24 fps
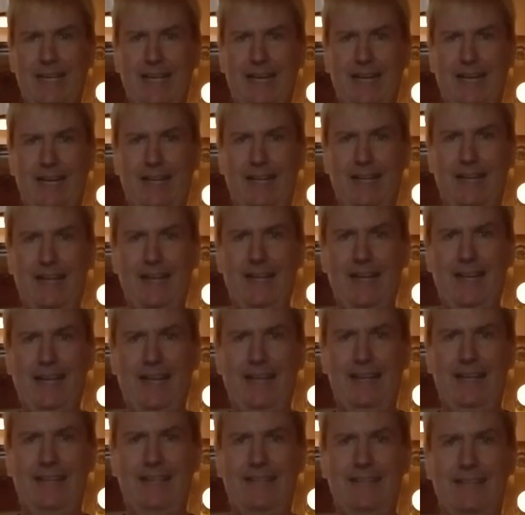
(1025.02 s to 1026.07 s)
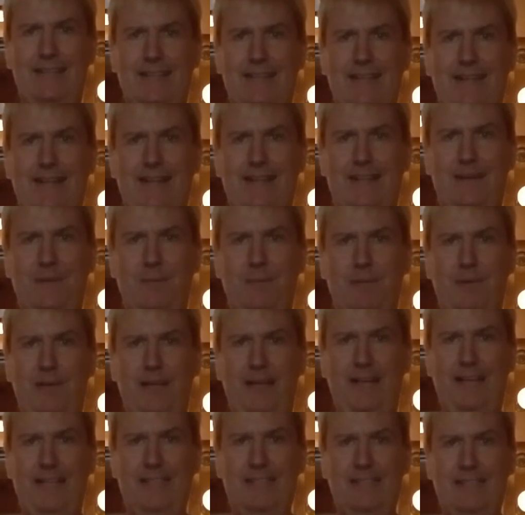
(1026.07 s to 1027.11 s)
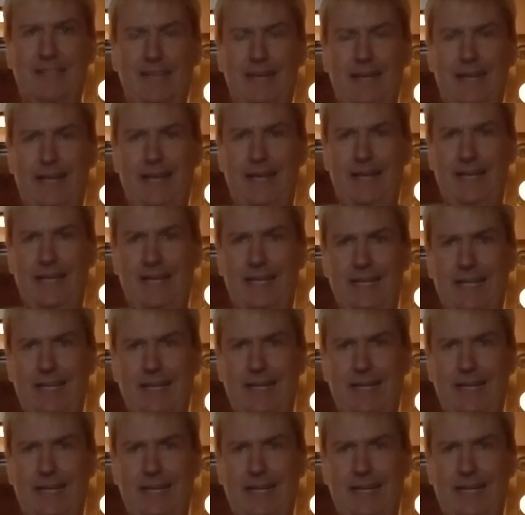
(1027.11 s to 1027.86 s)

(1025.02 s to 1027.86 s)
Lighting is a complex and